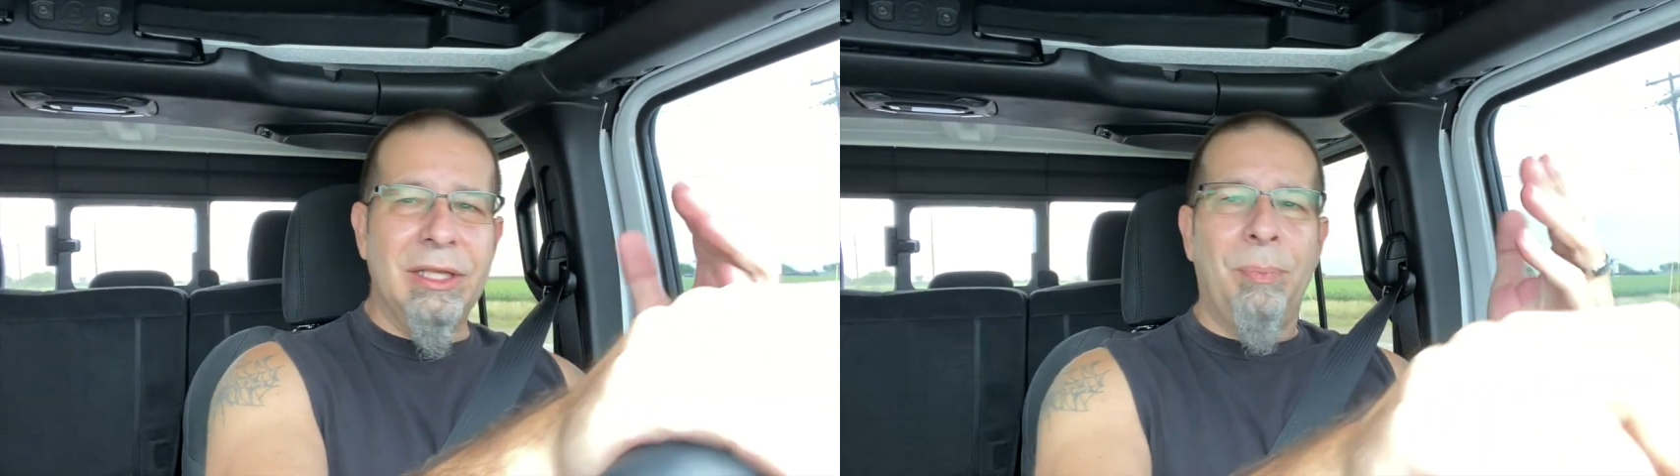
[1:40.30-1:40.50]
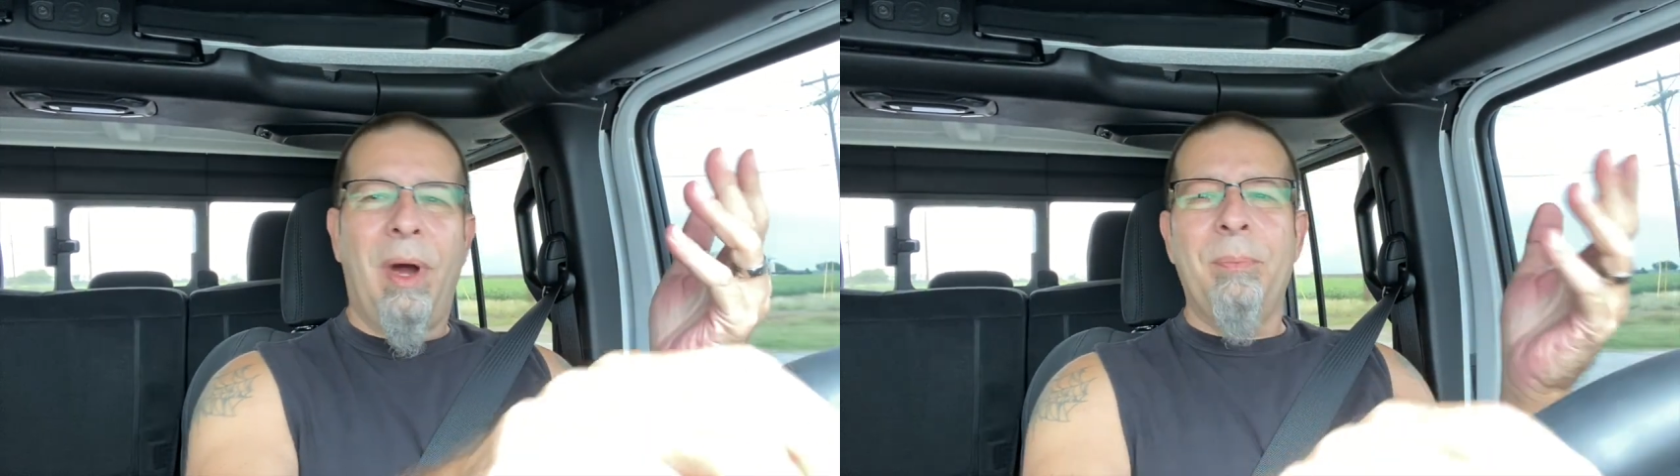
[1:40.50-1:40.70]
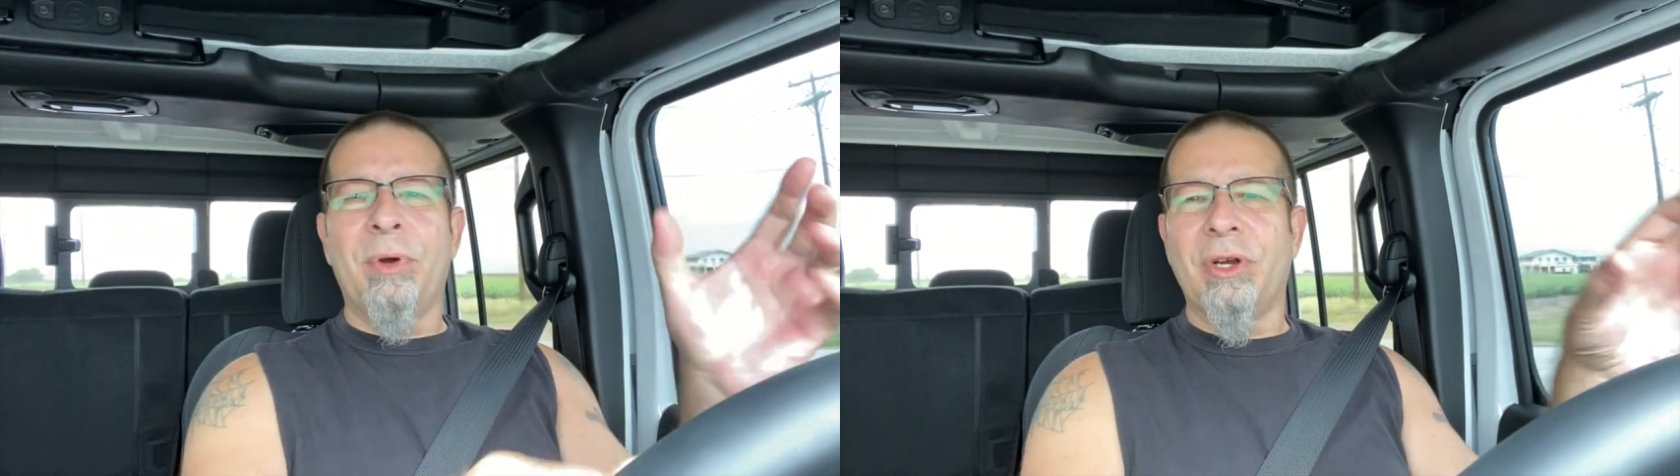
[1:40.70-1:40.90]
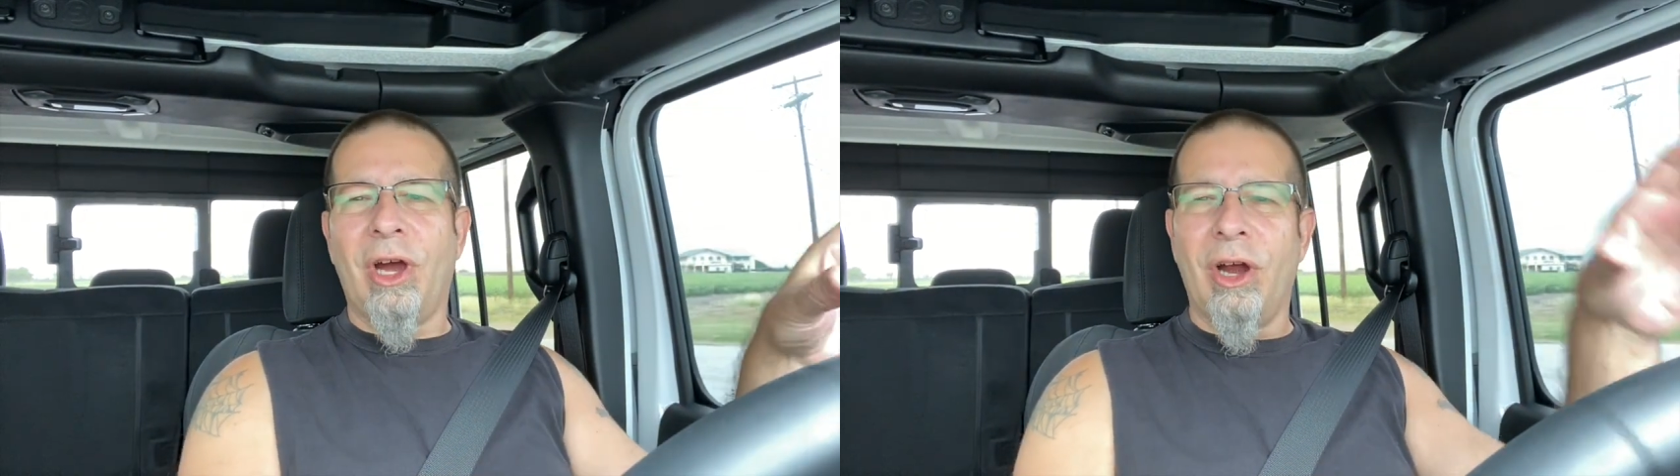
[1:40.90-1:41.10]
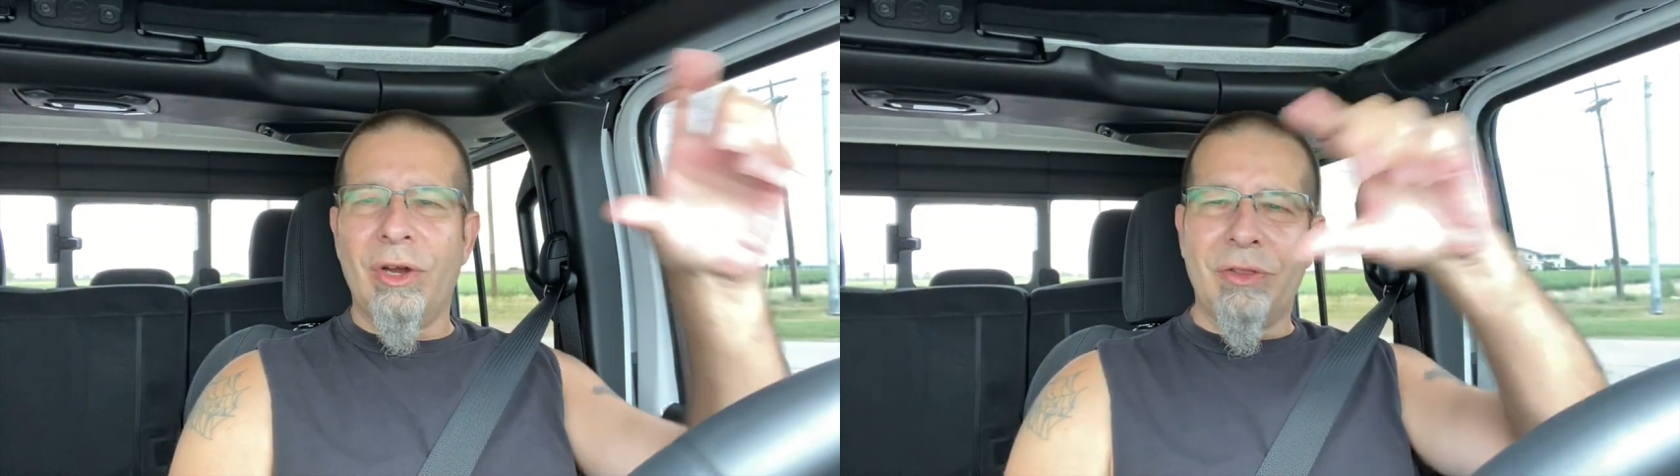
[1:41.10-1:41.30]
bumper
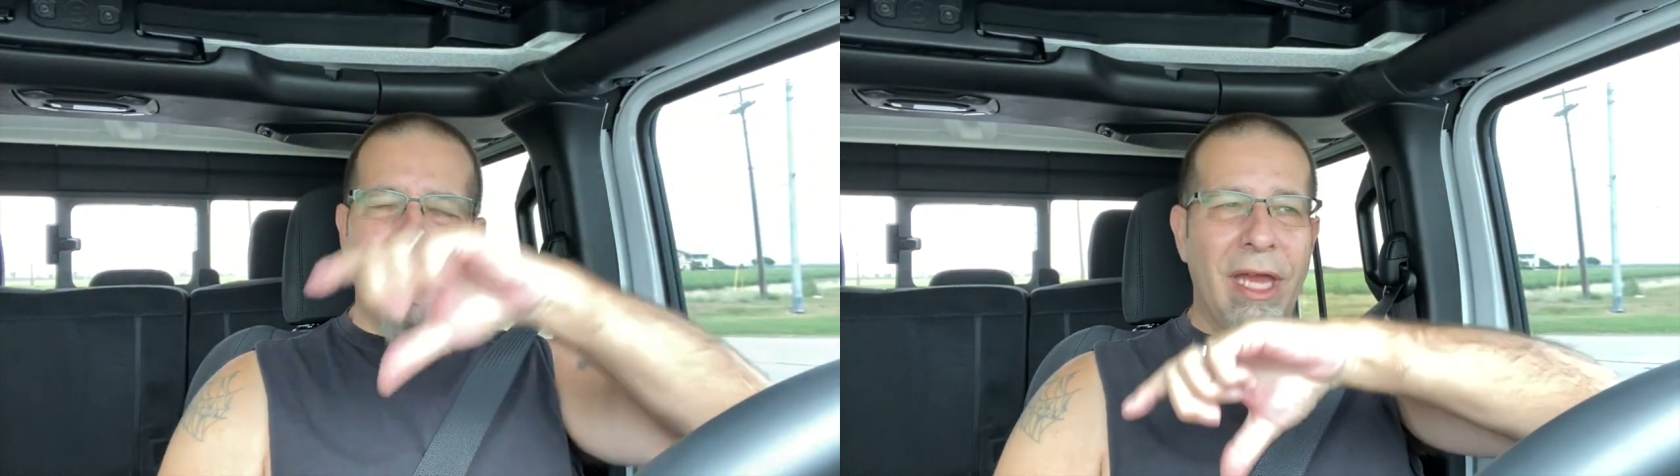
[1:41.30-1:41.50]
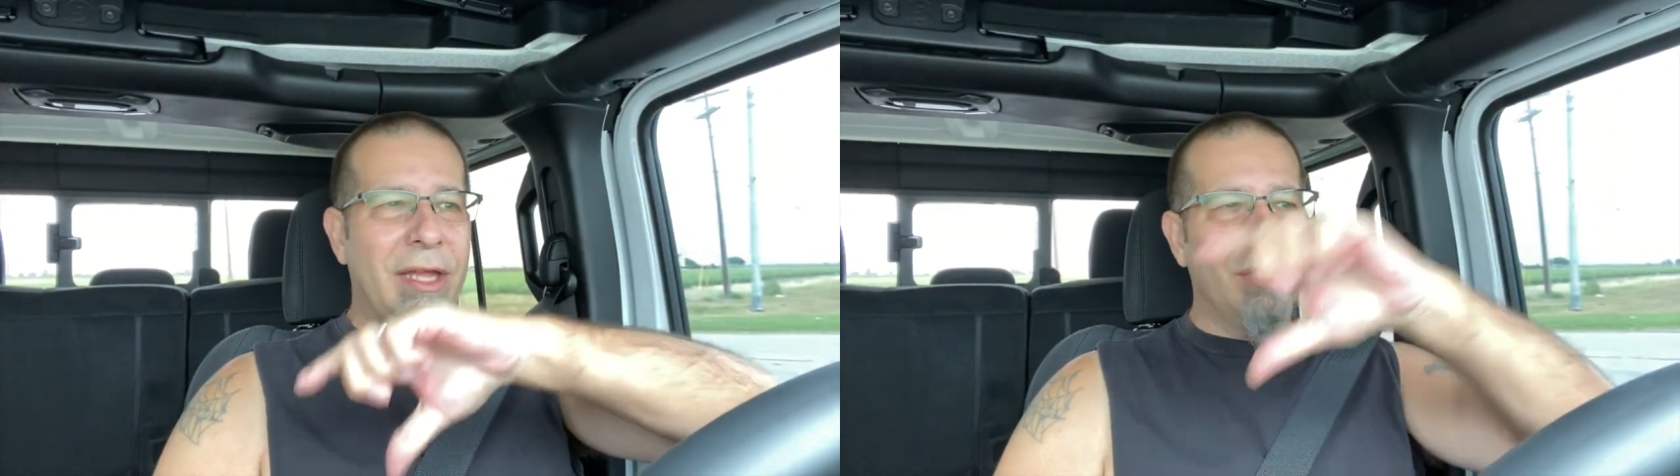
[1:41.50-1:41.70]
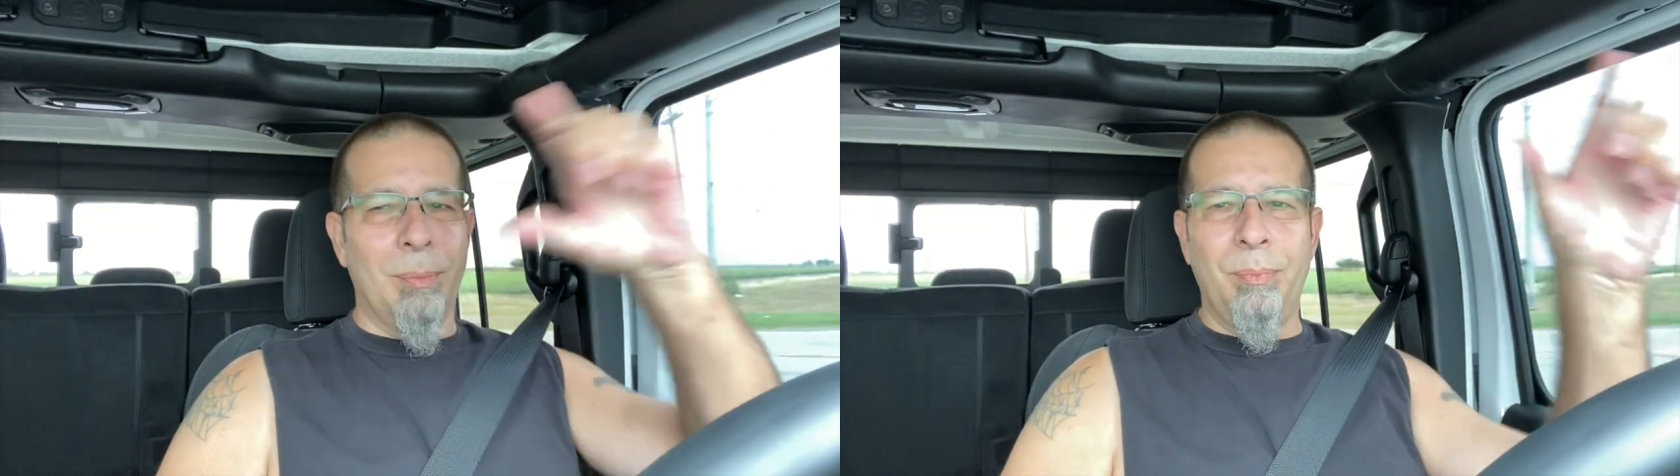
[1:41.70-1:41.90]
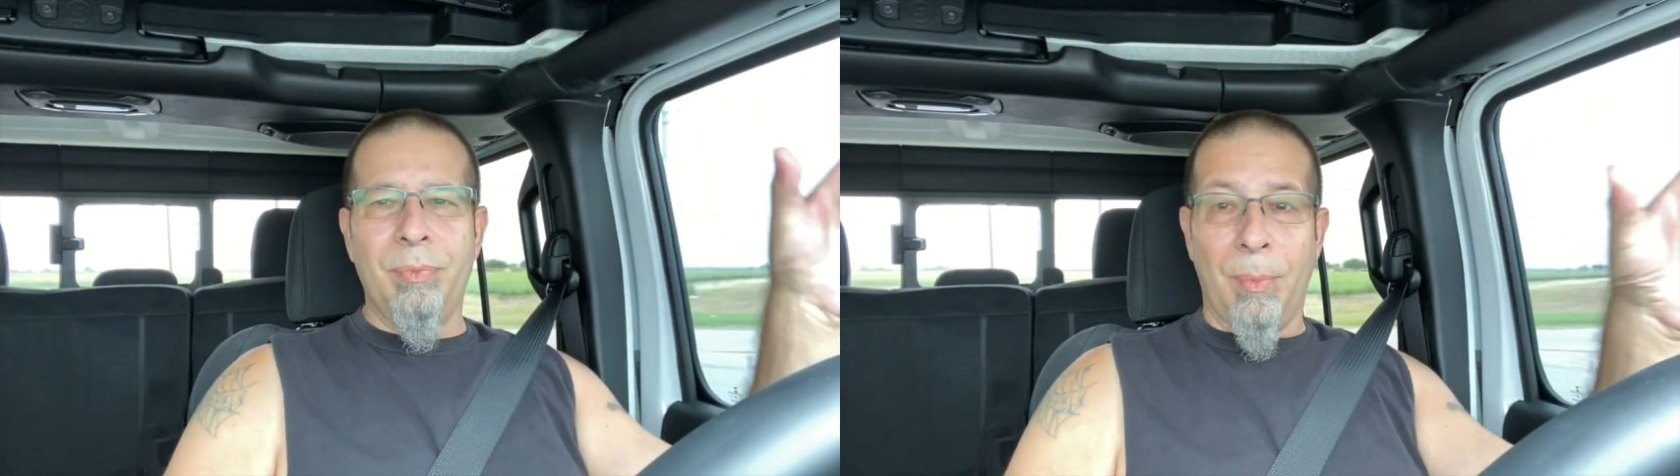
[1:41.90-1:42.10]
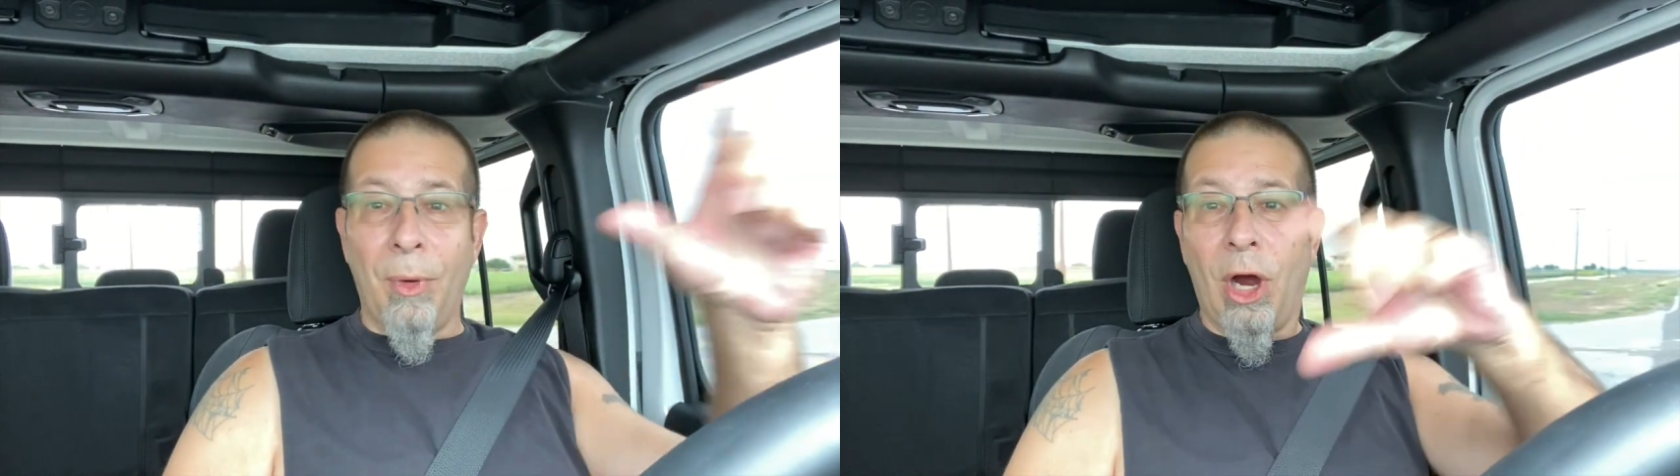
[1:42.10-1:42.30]
guard thing, the
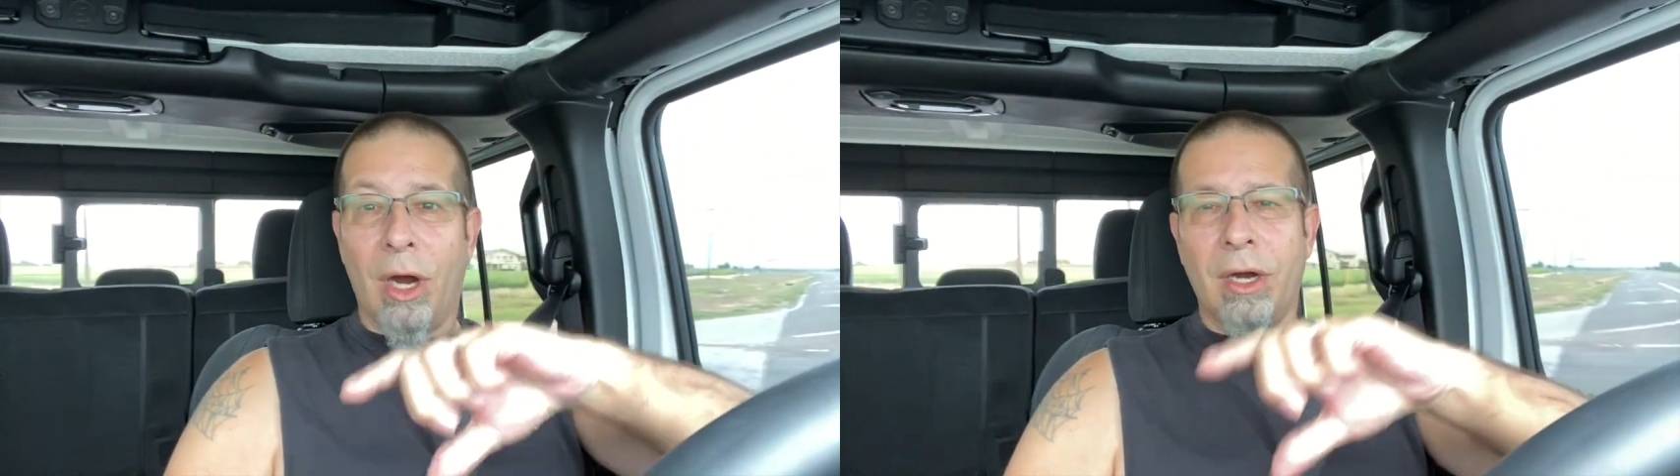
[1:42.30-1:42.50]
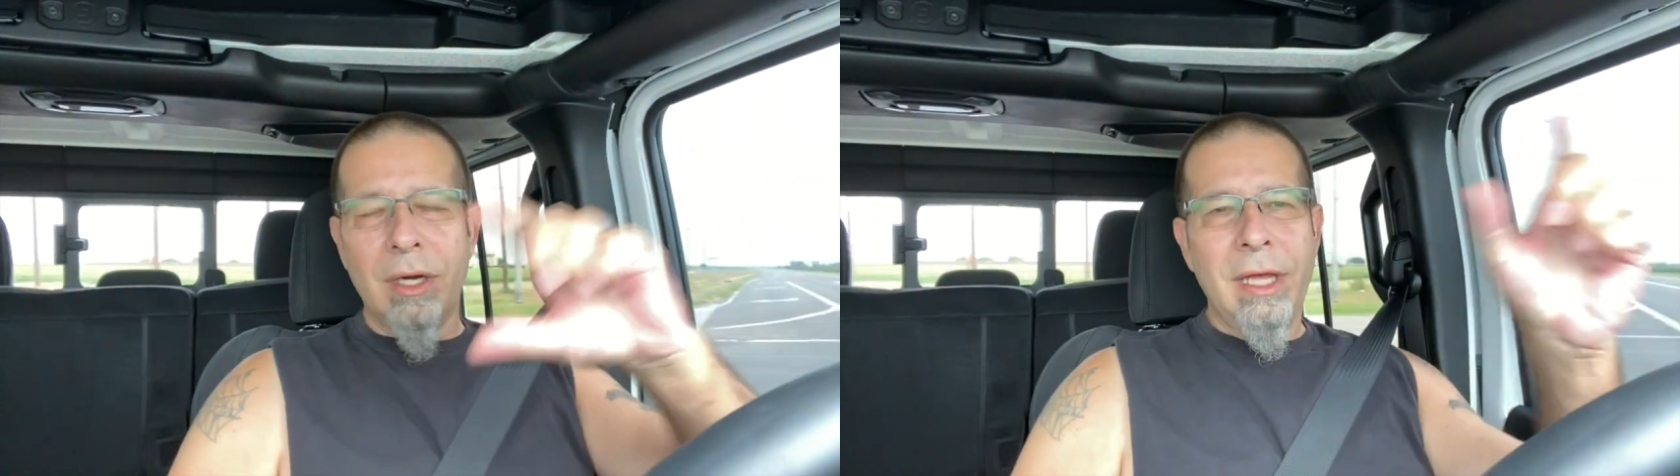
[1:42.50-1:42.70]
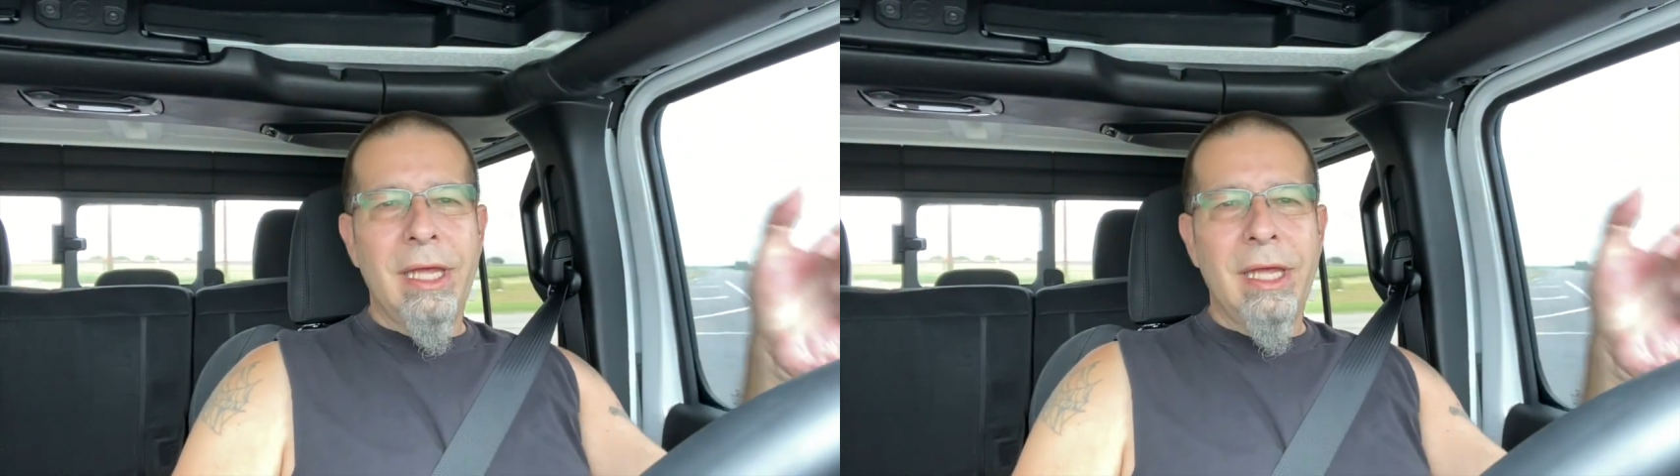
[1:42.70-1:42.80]
bar,